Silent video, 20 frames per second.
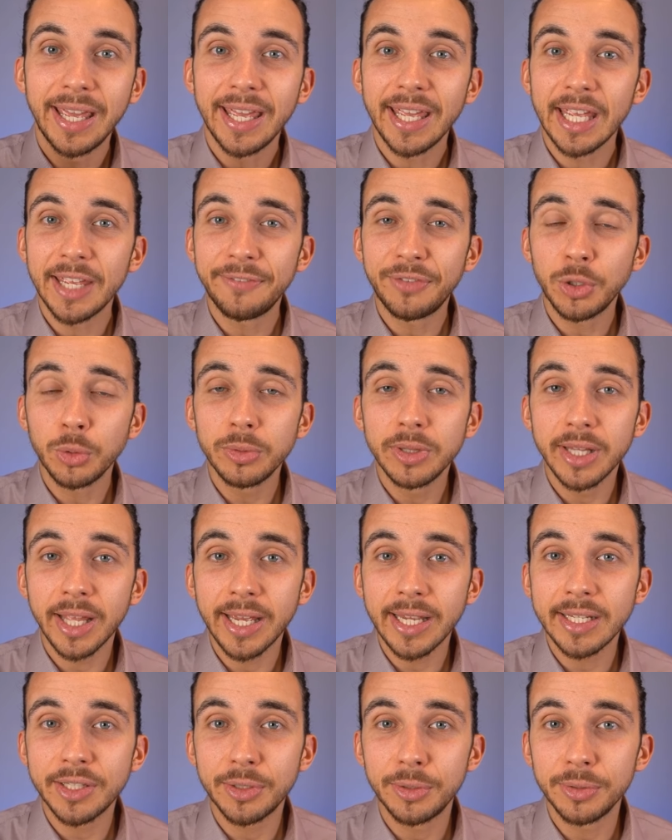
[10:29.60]
If you'd
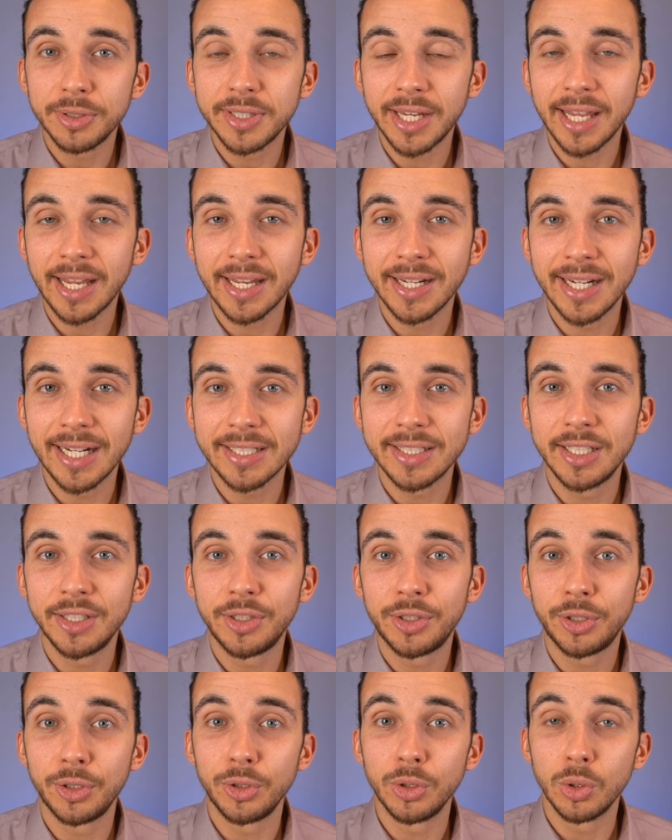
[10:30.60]
like to stay
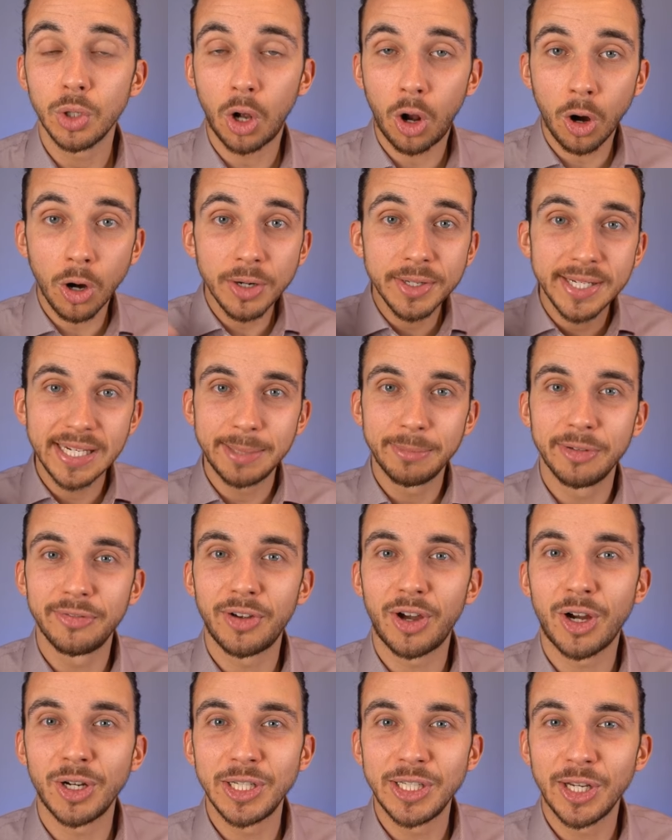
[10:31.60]
connected to our team of
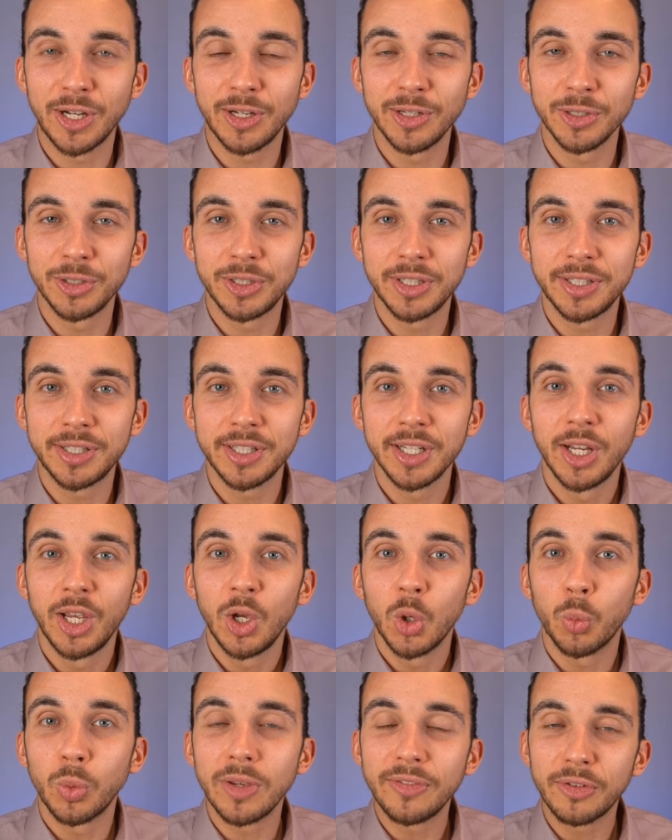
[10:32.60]
audiologists,
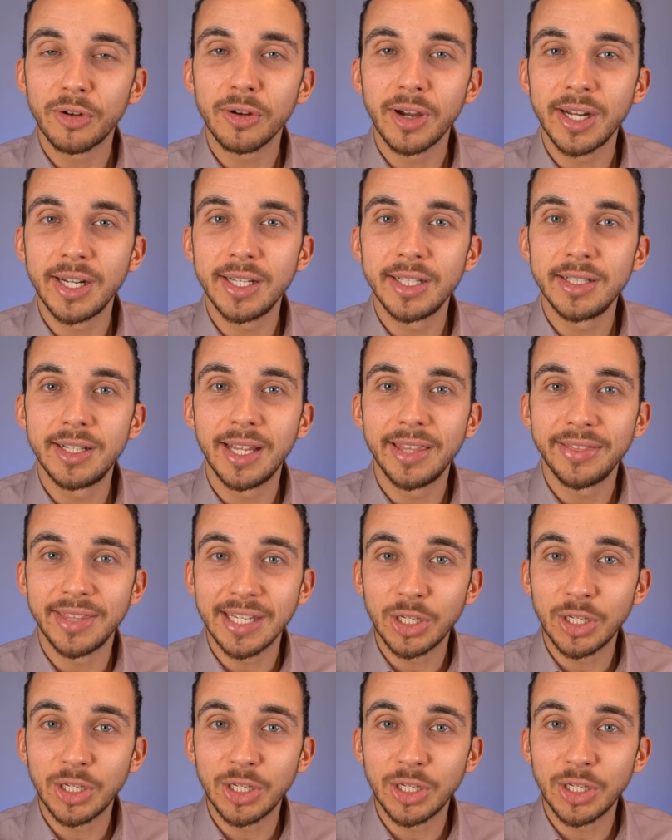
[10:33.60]
we've created the